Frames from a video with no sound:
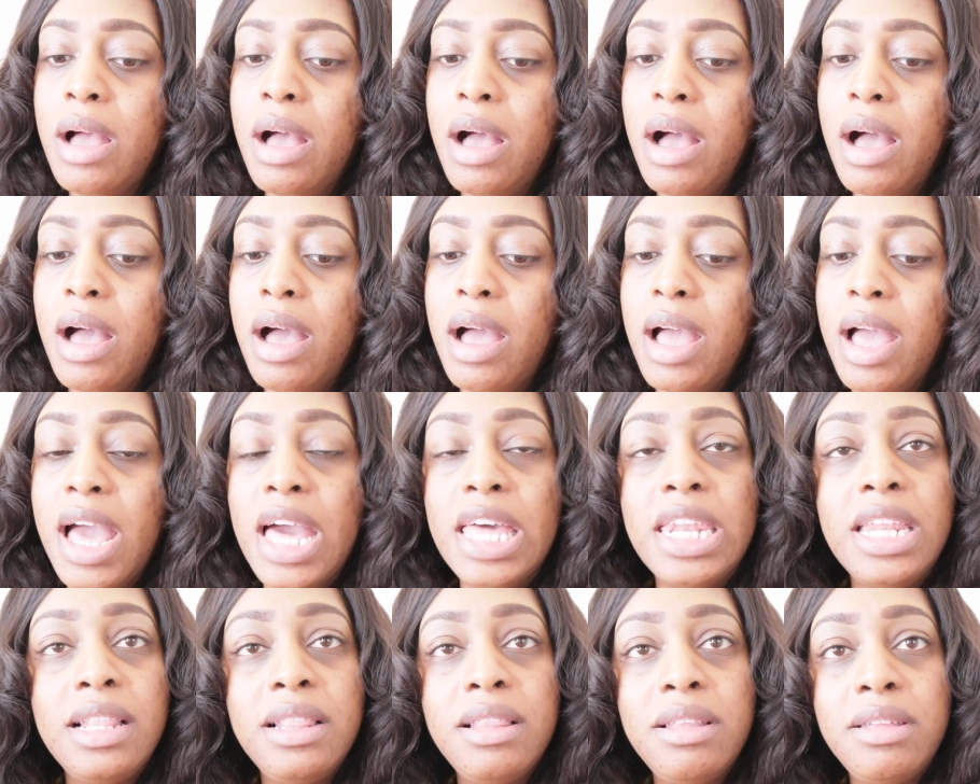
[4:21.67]
I
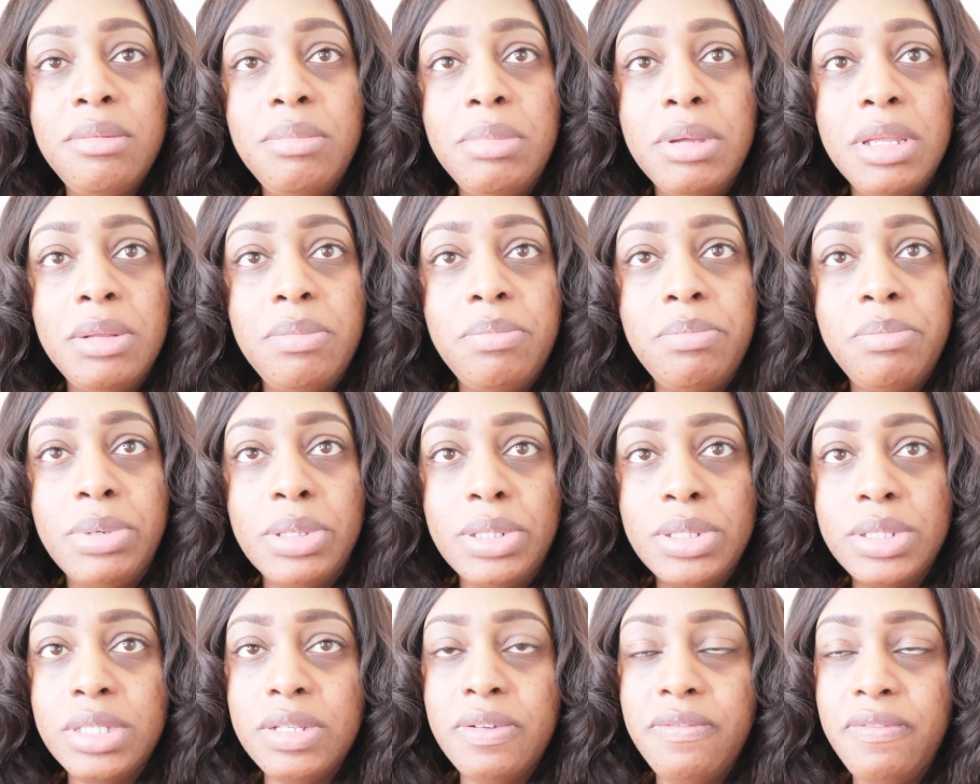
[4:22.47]
had a little bit
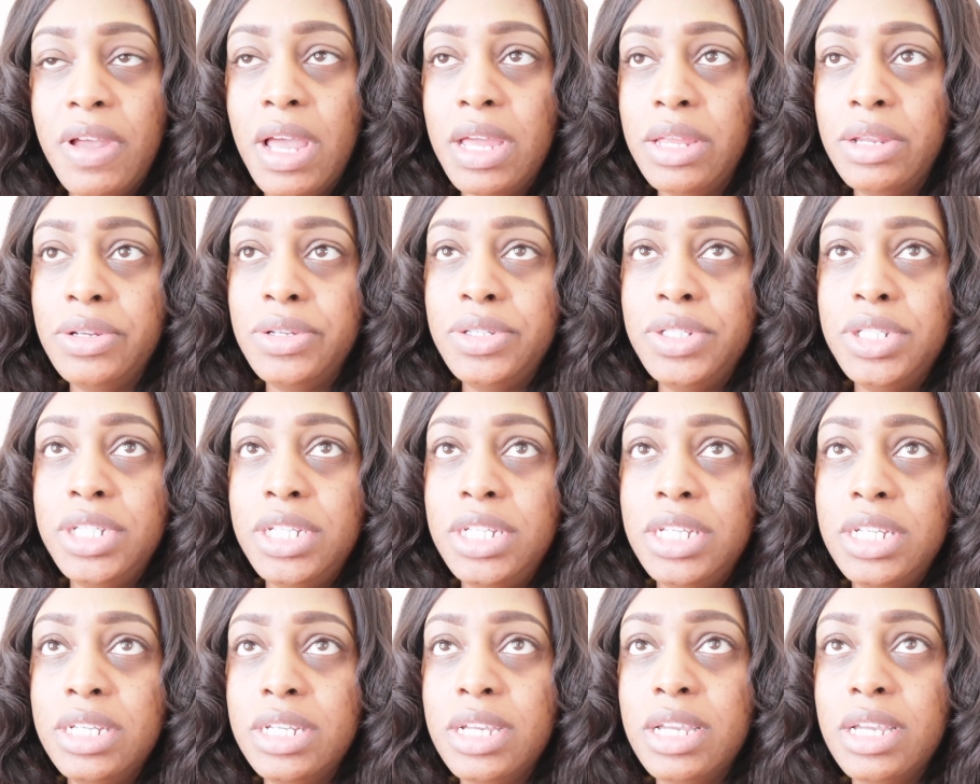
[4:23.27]
burst of energy,